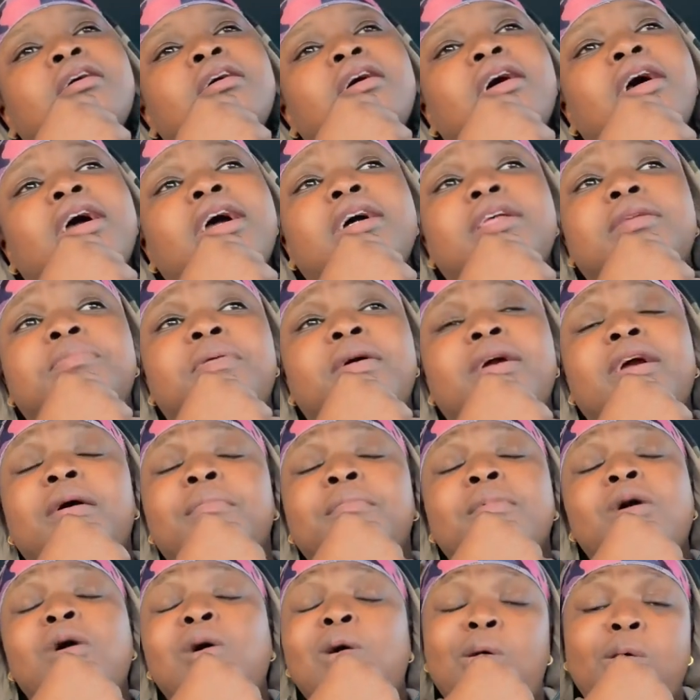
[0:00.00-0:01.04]
I had to pay out
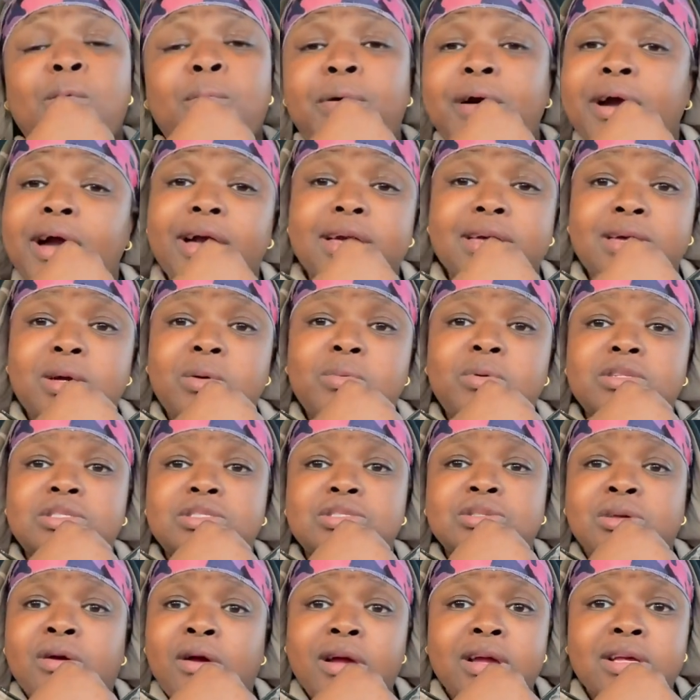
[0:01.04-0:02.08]
my own pocket, which
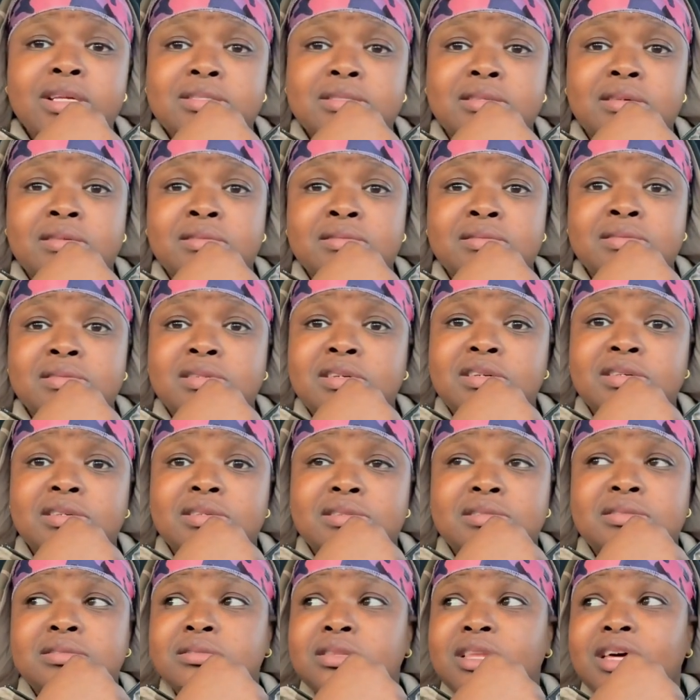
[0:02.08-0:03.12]
is crazy.
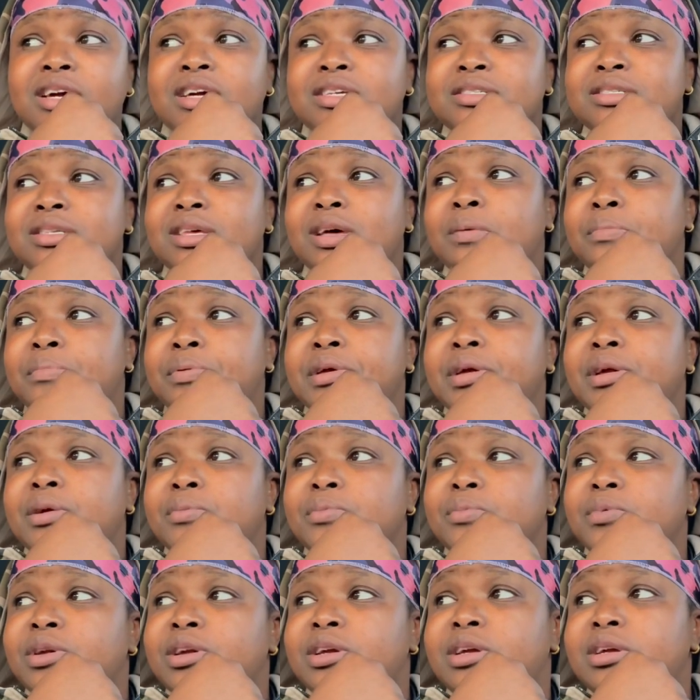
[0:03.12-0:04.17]
Because, like I said, I'm
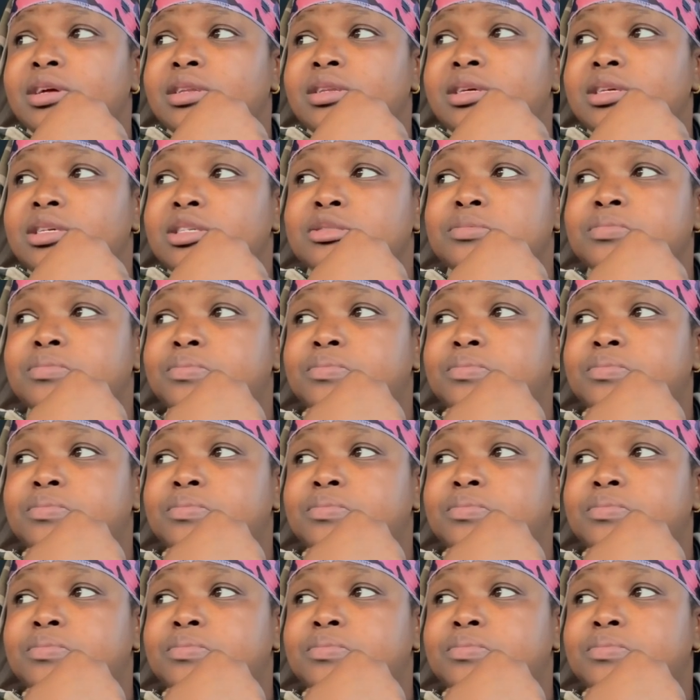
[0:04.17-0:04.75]
paying rent. And